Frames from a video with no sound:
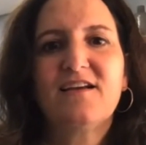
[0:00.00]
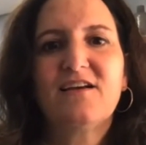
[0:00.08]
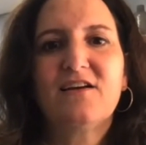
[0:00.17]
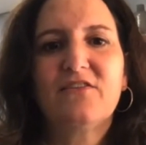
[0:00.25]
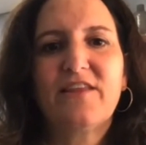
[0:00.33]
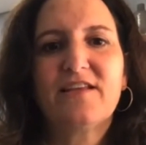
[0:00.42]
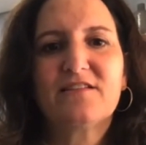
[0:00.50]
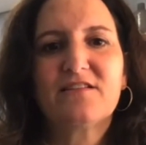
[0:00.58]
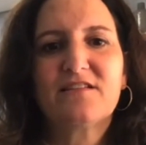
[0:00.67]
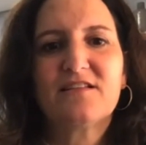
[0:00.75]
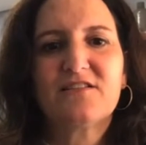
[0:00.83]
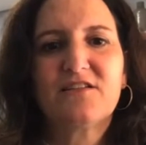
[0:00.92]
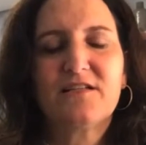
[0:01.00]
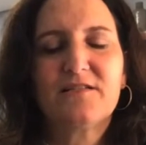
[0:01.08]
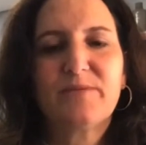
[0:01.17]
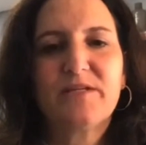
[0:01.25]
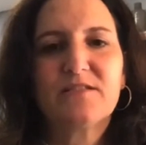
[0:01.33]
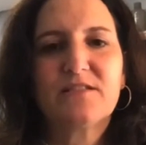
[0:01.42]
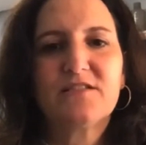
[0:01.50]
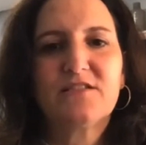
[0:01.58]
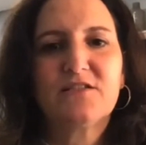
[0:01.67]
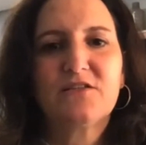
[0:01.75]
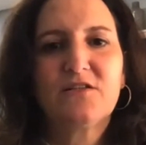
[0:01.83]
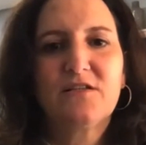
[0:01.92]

Oh, that's such a nice message.